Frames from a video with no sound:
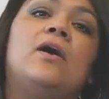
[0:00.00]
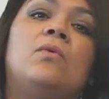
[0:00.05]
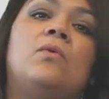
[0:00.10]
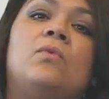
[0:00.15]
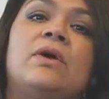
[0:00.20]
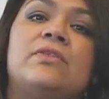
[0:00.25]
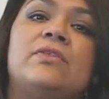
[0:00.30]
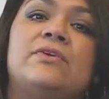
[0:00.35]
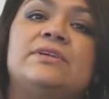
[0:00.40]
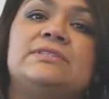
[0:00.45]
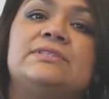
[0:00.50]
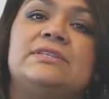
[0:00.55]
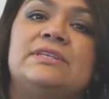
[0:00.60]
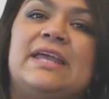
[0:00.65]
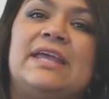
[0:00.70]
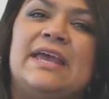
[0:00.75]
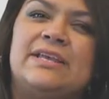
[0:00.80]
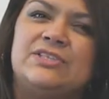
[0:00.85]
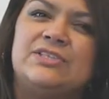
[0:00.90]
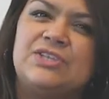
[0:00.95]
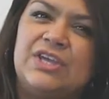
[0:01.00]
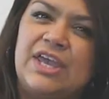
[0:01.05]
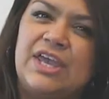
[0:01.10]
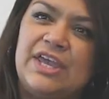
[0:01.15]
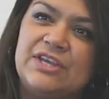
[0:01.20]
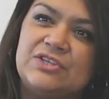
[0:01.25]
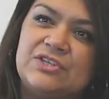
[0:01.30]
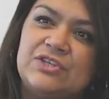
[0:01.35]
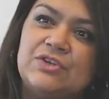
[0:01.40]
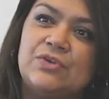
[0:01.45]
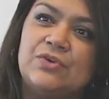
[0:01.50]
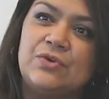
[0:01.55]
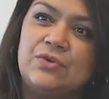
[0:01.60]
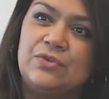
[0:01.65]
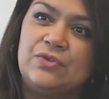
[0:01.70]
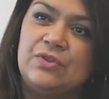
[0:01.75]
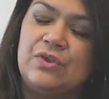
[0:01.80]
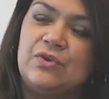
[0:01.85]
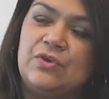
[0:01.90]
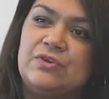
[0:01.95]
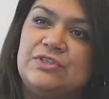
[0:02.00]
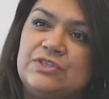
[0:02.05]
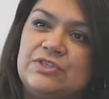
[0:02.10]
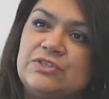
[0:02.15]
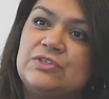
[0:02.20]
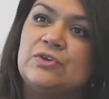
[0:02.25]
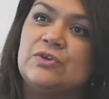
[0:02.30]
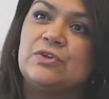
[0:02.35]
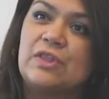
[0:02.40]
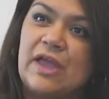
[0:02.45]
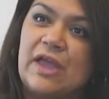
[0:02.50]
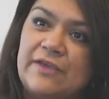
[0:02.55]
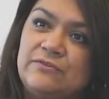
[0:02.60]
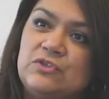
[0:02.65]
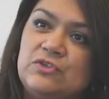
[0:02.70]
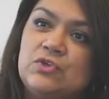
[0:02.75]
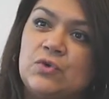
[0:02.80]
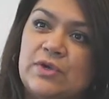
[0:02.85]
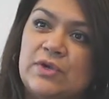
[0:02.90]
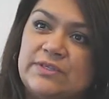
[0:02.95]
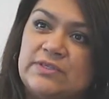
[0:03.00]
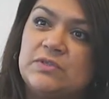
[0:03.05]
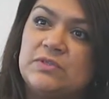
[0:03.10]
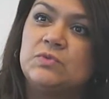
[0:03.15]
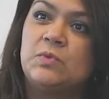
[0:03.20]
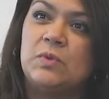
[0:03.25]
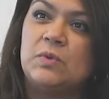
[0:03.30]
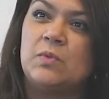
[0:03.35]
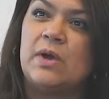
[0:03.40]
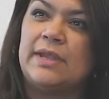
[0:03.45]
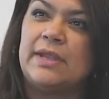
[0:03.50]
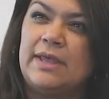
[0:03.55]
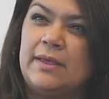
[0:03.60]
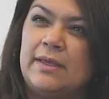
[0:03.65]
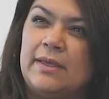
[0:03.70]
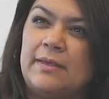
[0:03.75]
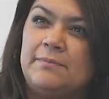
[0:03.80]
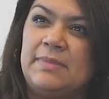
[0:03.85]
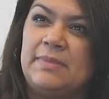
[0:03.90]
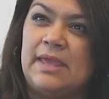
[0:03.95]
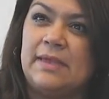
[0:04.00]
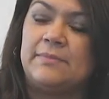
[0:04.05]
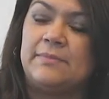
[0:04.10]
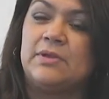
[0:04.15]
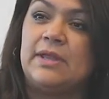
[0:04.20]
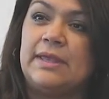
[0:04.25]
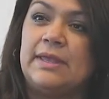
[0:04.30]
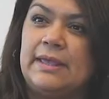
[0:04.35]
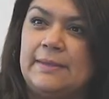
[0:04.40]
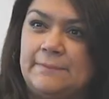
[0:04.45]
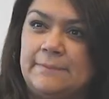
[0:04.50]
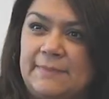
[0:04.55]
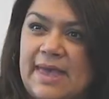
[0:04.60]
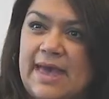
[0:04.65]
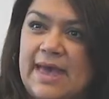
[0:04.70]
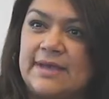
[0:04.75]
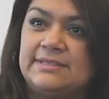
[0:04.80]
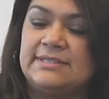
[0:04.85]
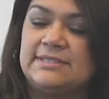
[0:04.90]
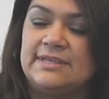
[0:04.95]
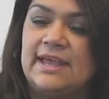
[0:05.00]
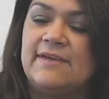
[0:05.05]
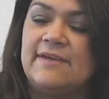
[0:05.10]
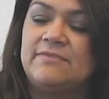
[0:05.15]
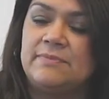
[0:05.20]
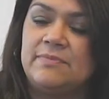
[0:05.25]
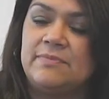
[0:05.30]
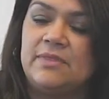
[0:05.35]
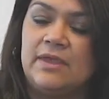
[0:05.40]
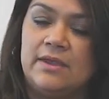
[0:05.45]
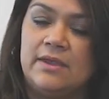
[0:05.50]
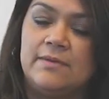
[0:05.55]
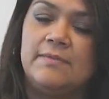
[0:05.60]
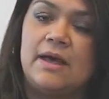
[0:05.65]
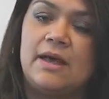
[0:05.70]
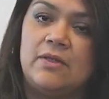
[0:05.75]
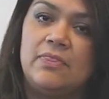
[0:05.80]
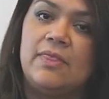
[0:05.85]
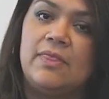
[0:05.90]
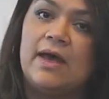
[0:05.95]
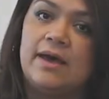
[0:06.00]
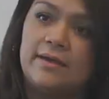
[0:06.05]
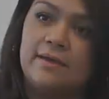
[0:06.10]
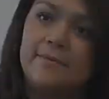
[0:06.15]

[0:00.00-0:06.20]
Whether it's in education or just their life choices, we want to be able to impact and have them think about that.